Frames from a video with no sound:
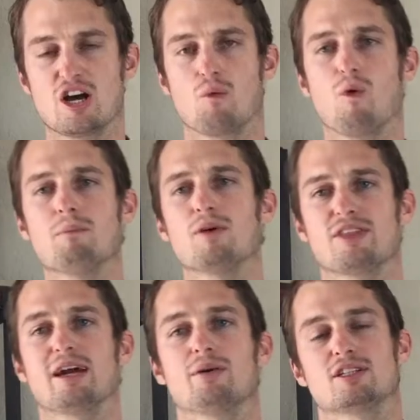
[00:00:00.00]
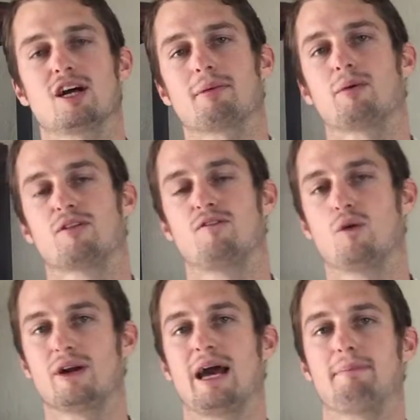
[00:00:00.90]
One more thing I want to talk about with
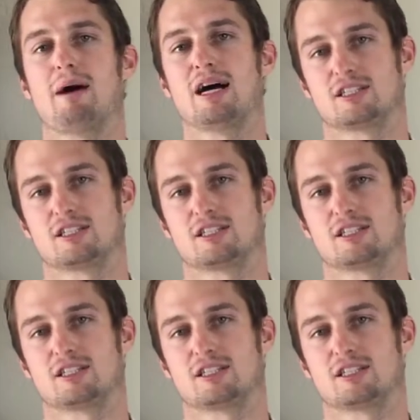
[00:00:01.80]
forward head